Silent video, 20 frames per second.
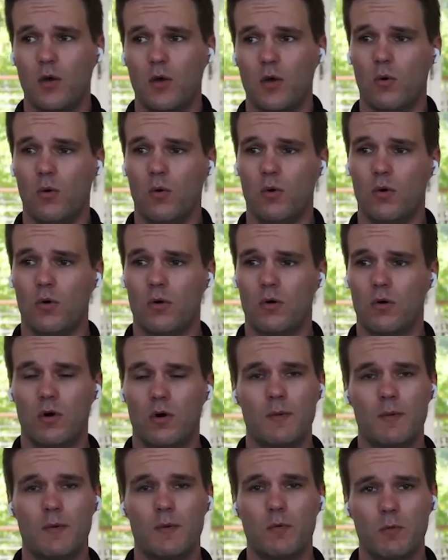Or
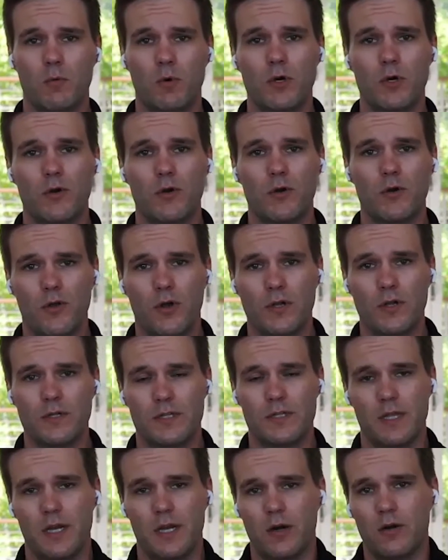yeah. I mean, what, what are your thoughts
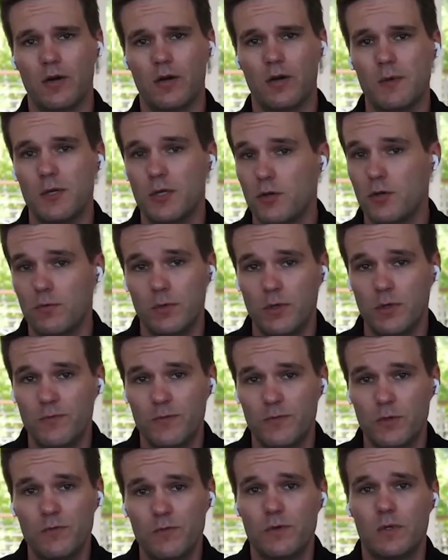there? I mean, you you
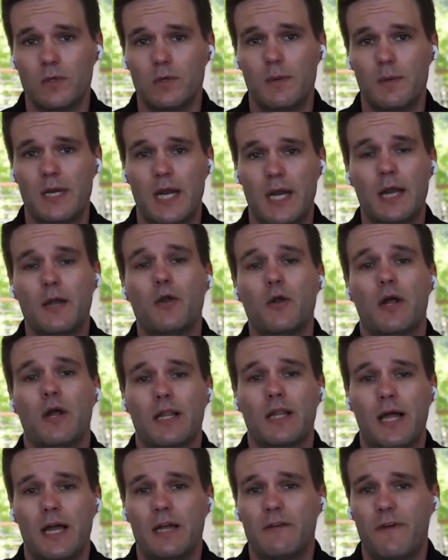you. Yeah. I know at
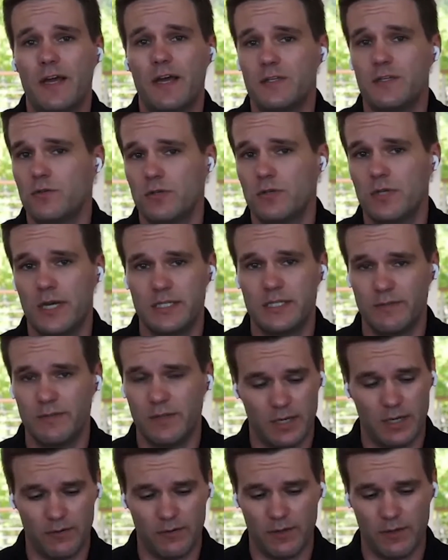GlideFast, you guys have
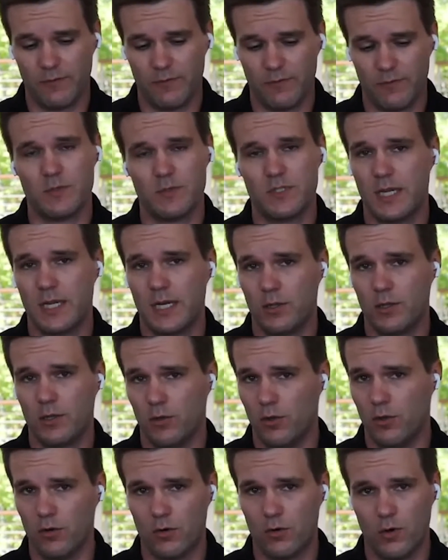done everything from state,
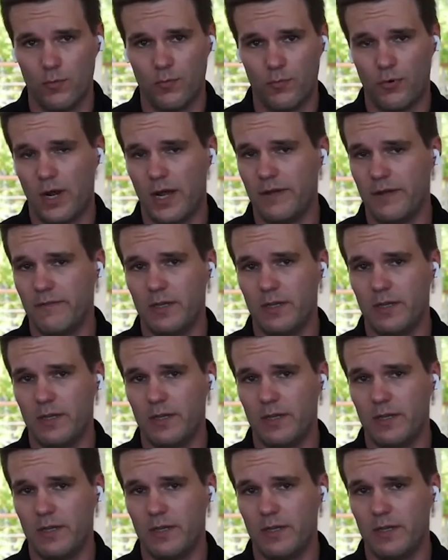local, We're private.